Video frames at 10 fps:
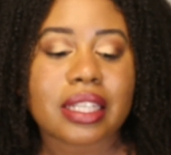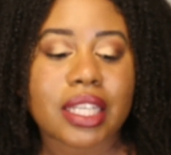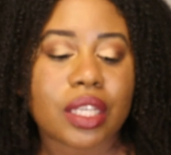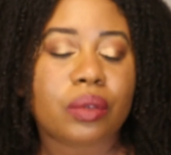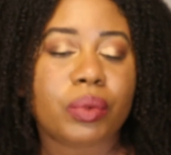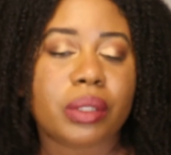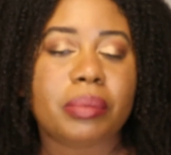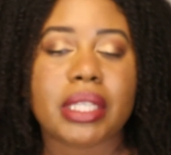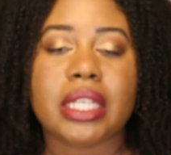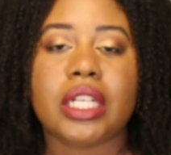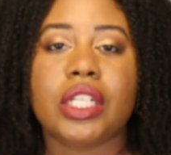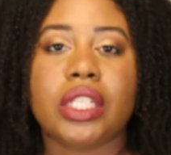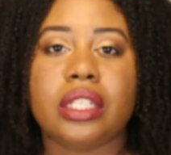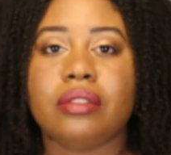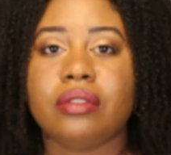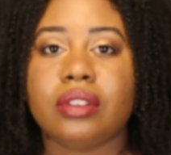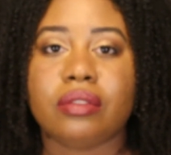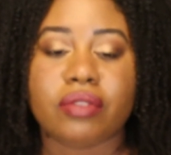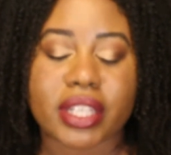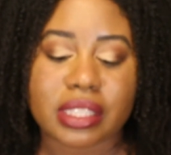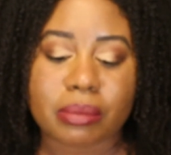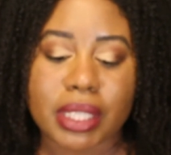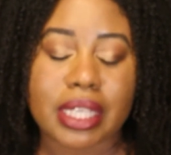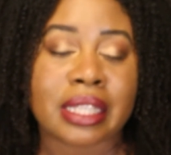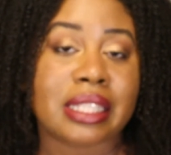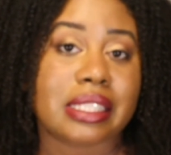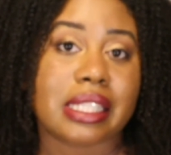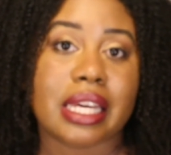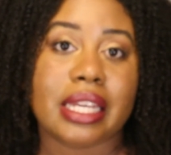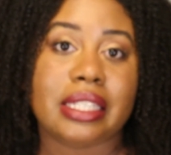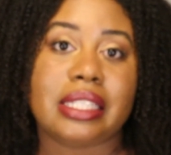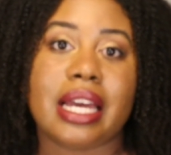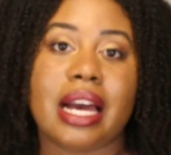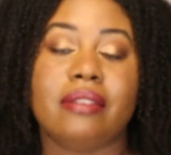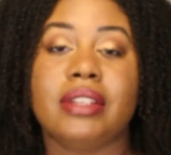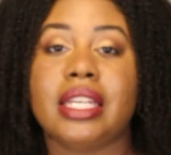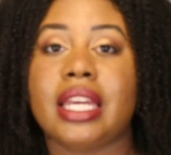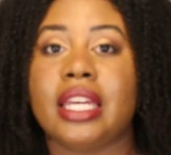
it would be a good investment in this line to have it,